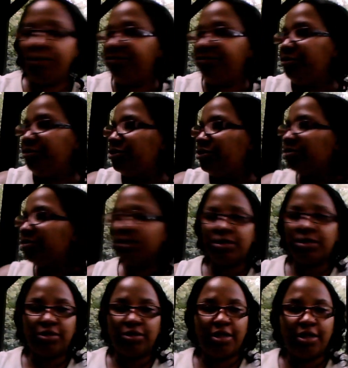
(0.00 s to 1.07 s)
If you do
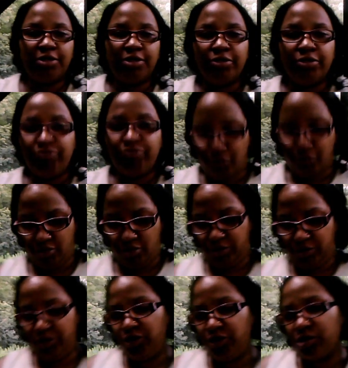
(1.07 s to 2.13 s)
this, then you're wrong.
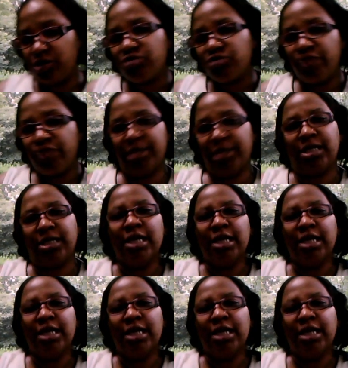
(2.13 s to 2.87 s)
You're just crazy.